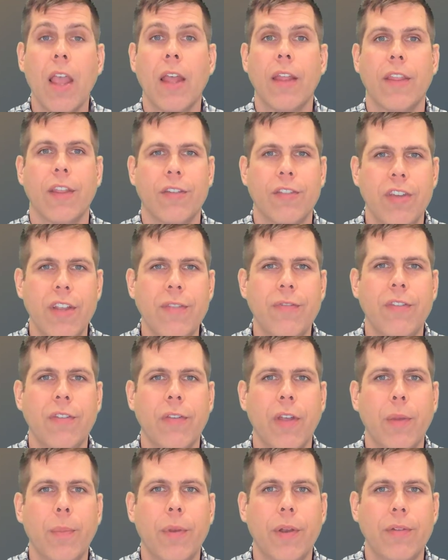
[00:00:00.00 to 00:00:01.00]
The Chief
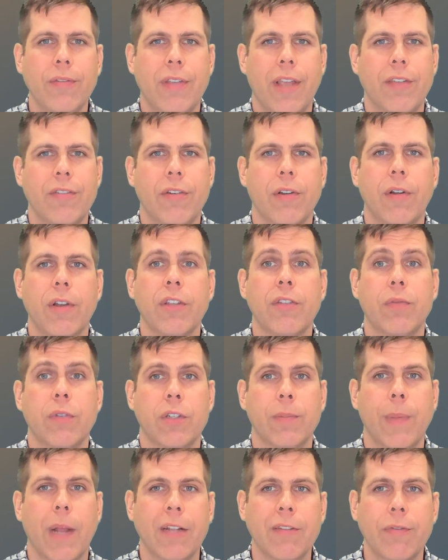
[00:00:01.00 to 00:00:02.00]
Developmental Tester is
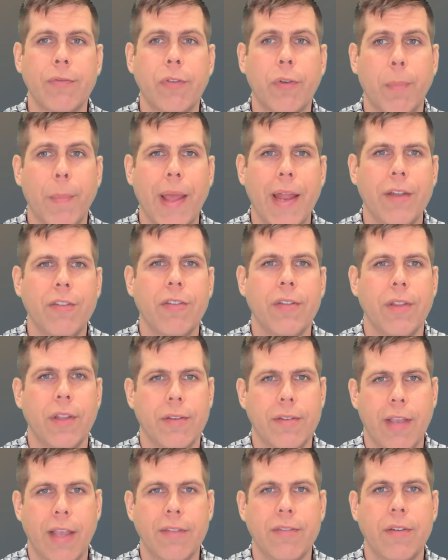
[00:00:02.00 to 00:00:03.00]
responsible for managing
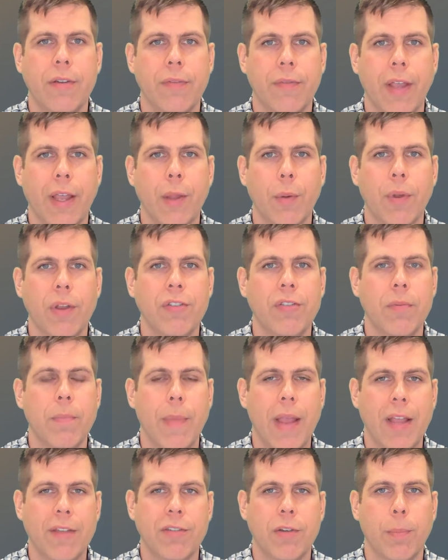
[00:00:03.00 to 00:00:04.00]
the Test and
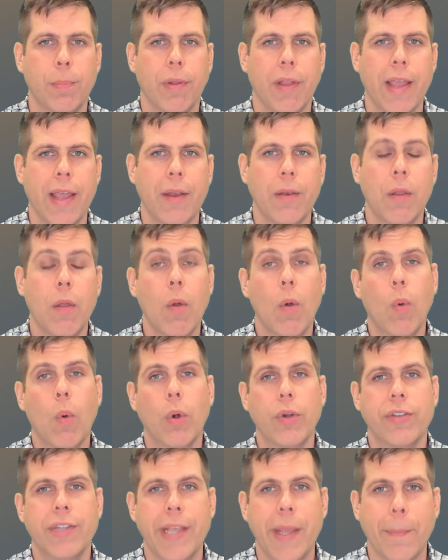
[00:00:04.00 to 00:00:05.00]
Evaluation Master Plan,
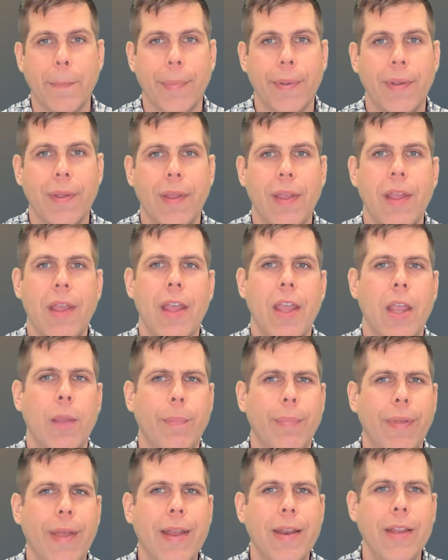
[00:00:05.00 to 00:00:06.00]
or TEMP,
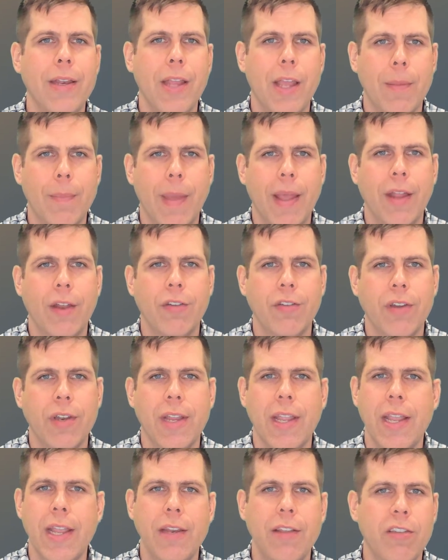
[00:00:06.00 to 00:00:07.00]
and planning and
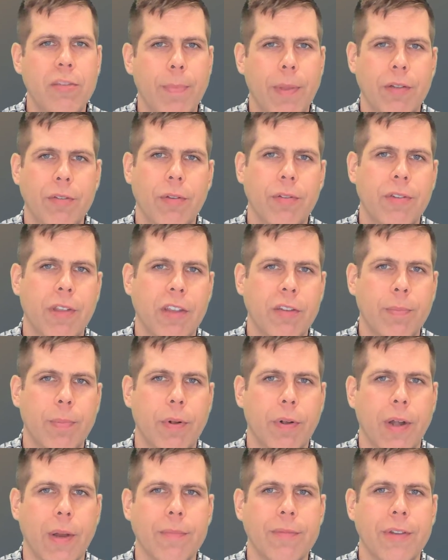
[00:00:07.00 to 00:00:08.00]
managing any special
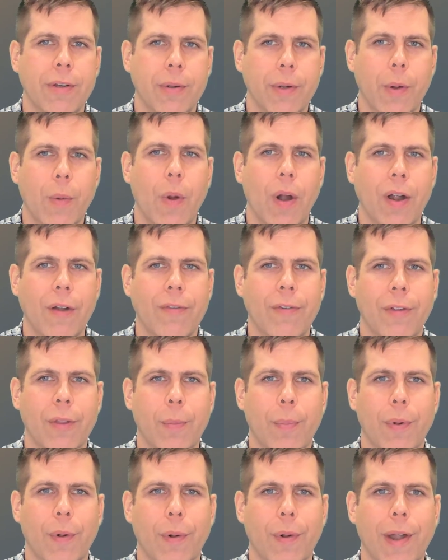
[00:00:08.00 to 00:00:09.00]
test programs that are required
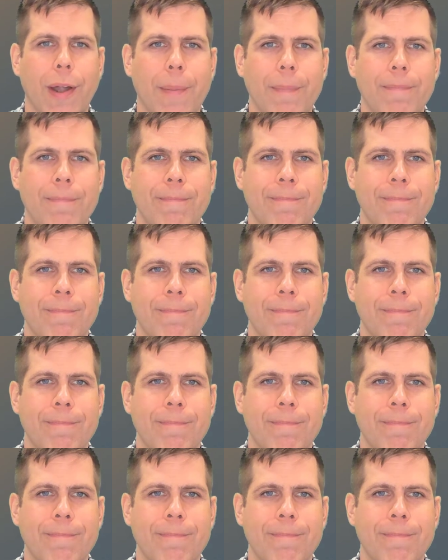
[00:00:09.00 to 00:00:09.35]
for the program.